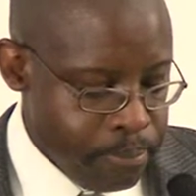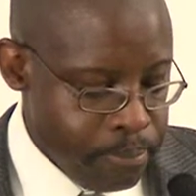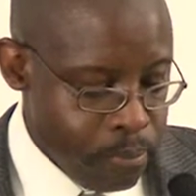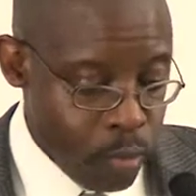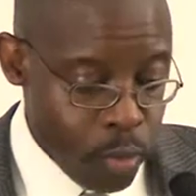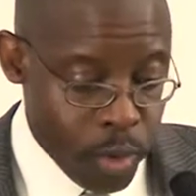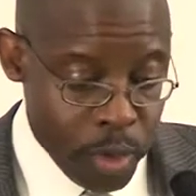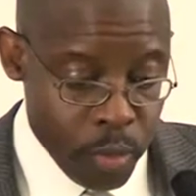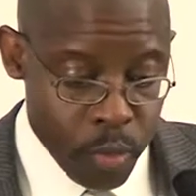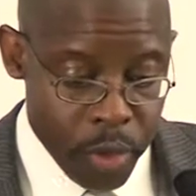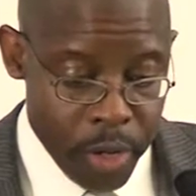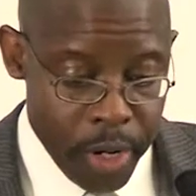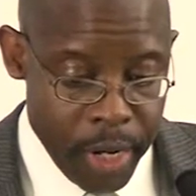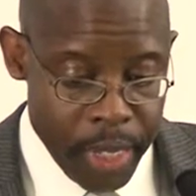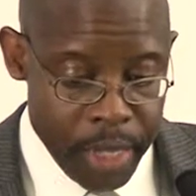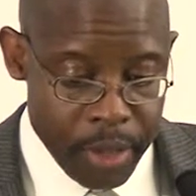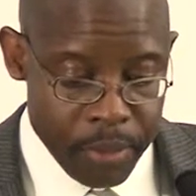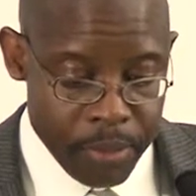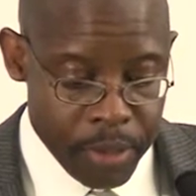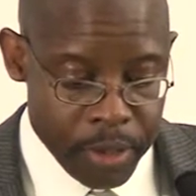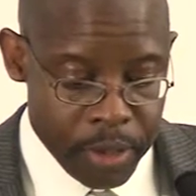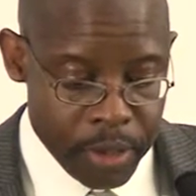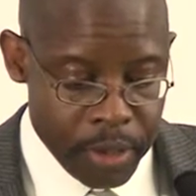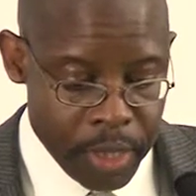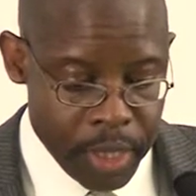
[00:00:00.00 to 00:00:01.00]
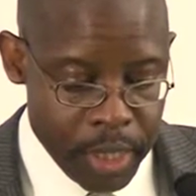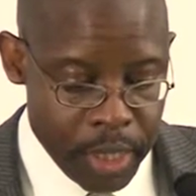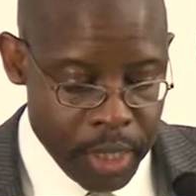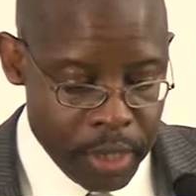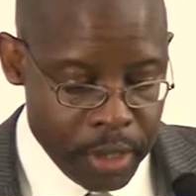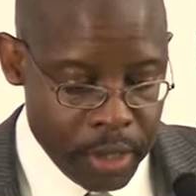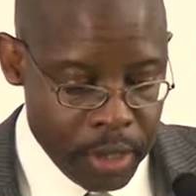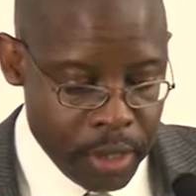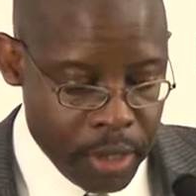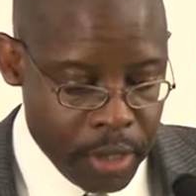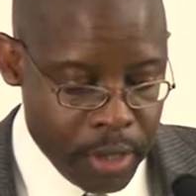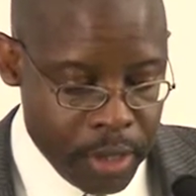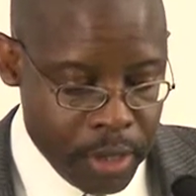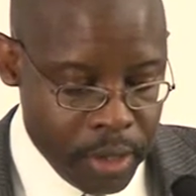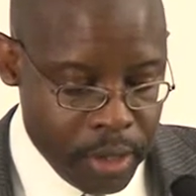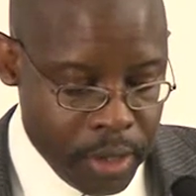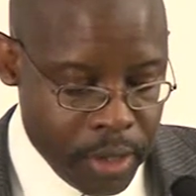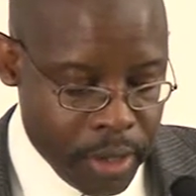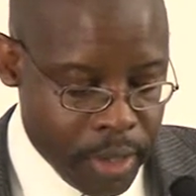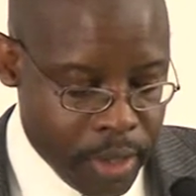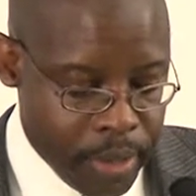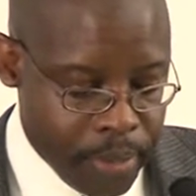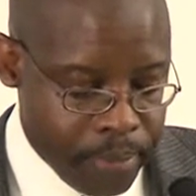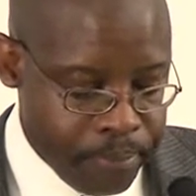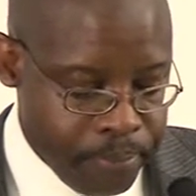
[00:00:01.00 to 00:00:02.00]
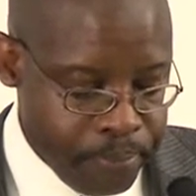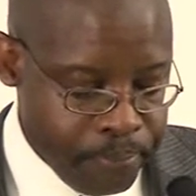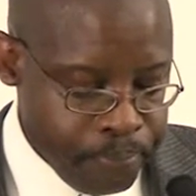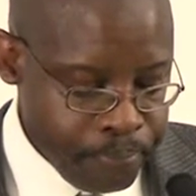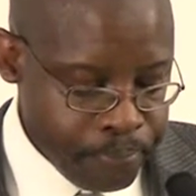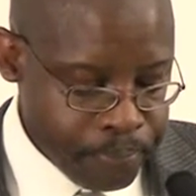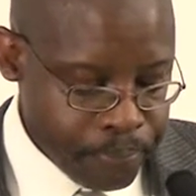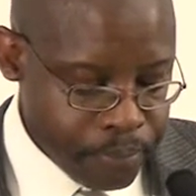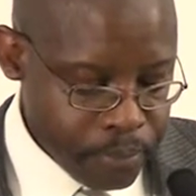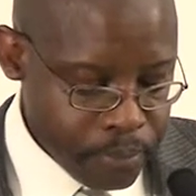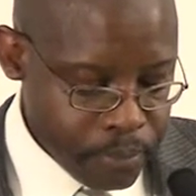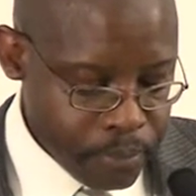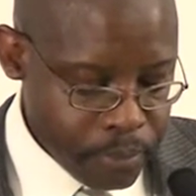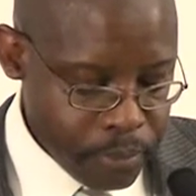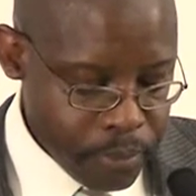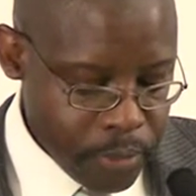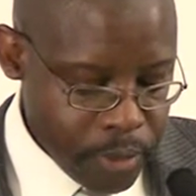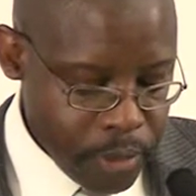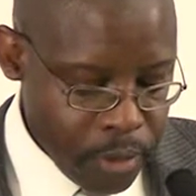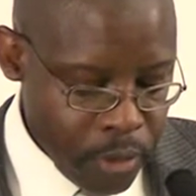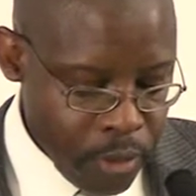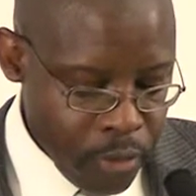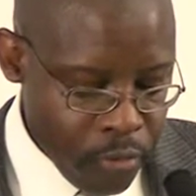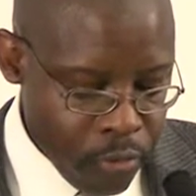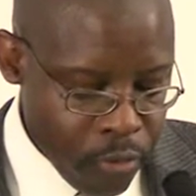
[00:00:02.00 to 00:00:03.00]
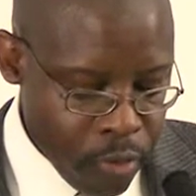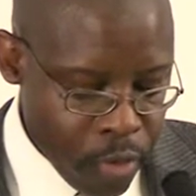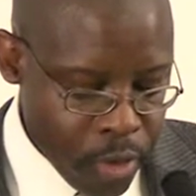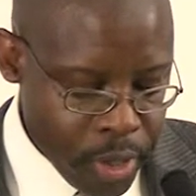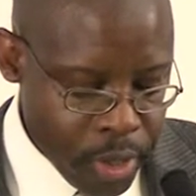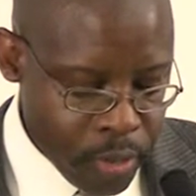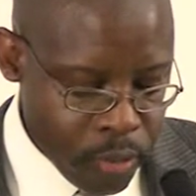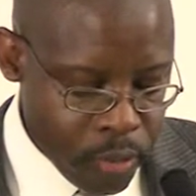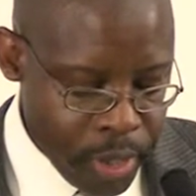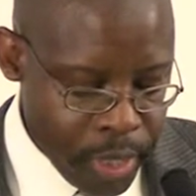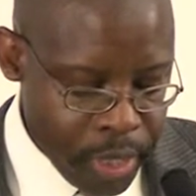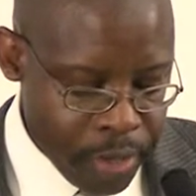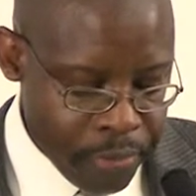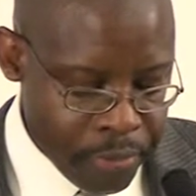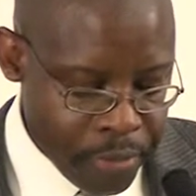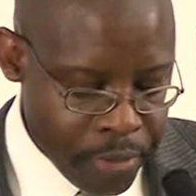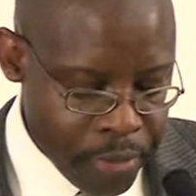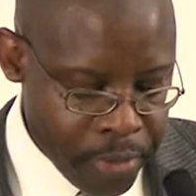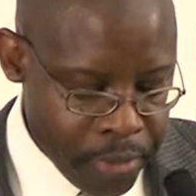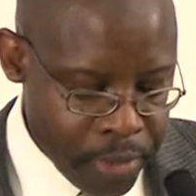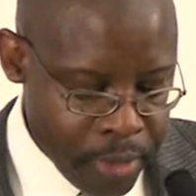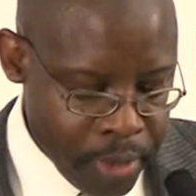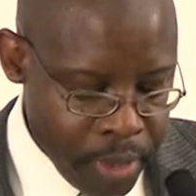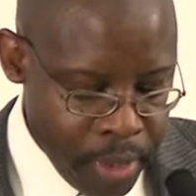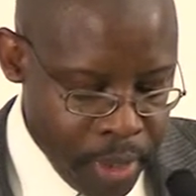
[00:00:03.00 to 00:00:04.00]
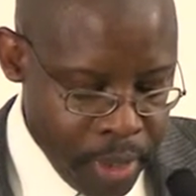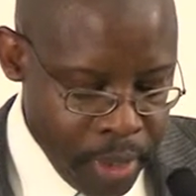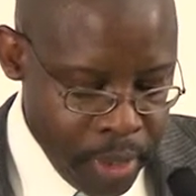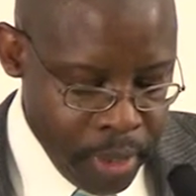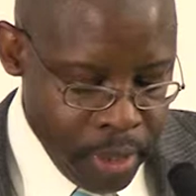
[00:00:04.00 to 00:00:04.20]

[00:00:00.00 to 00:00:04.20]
We were able to get the 4E waiver.